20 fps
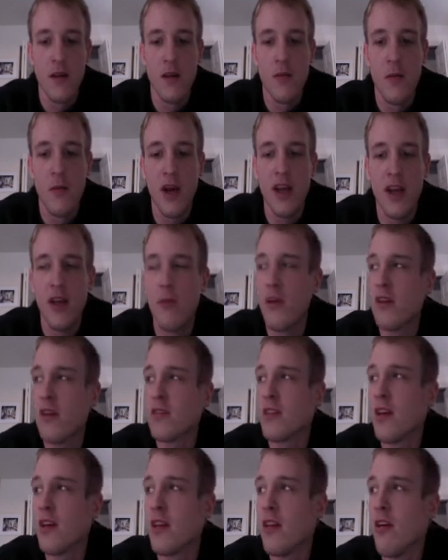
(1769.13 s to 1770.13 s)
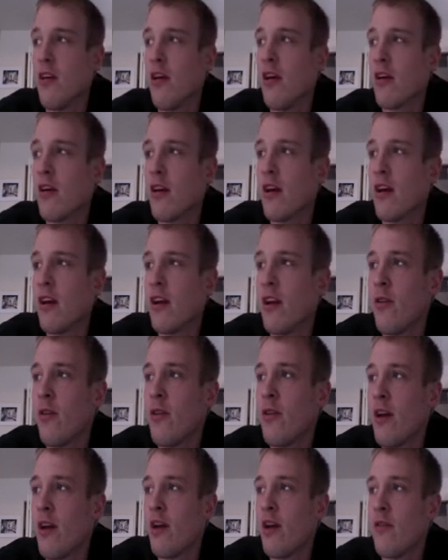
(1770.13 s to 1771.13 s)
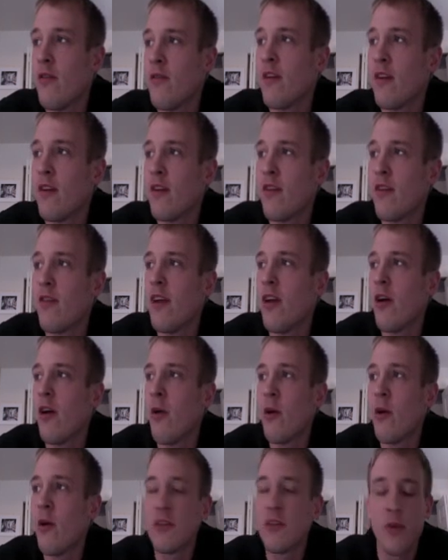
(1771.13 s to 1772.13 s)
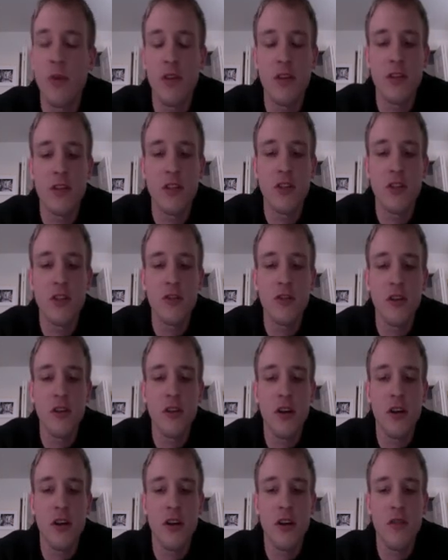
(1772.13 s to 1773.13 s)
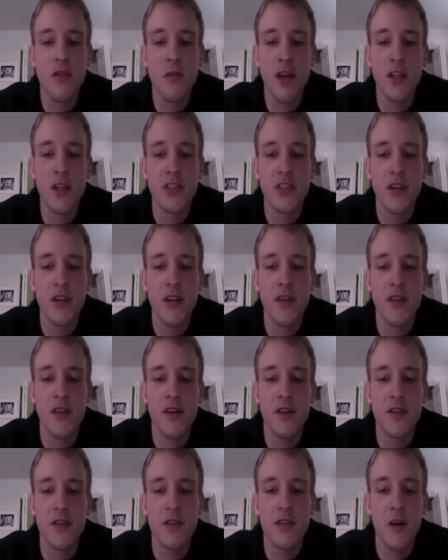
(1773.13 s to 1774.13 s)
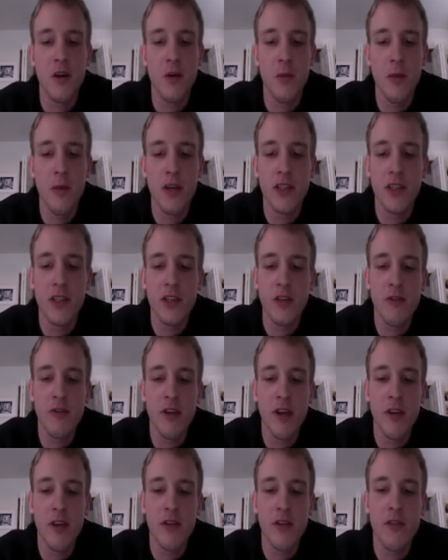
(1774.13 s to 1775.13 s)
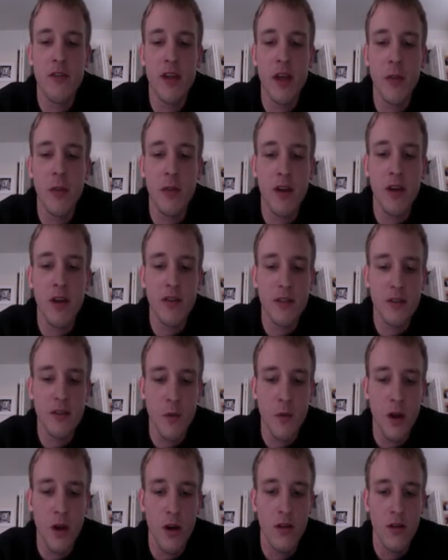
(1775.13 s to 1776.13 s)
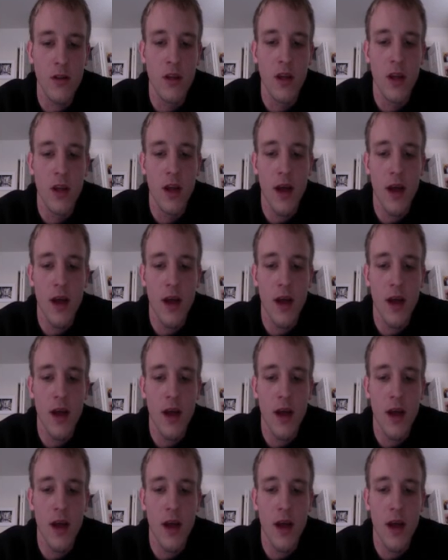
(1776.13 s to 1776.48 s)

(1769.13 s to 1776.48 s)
My emails get long, and I know they're not fun to read always, but there's usually good information in there. So make sure you're reading through the emails as well.